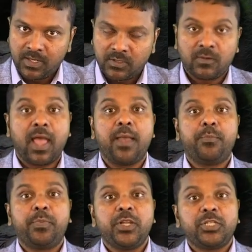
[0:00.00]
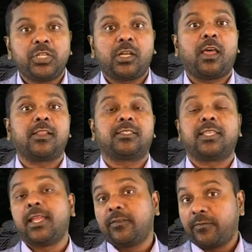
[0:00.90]
So I appreciate her
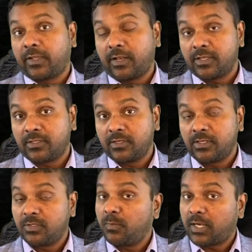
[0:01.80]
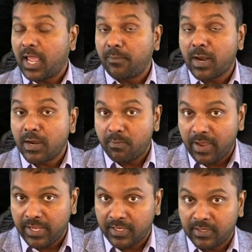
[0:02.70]
scientific research, but I am not
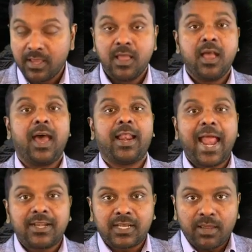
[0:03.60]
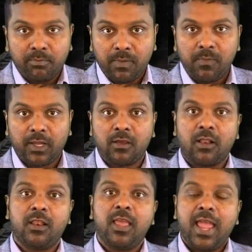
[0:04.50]
buying her anti
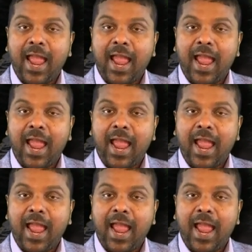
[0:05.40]
biblical,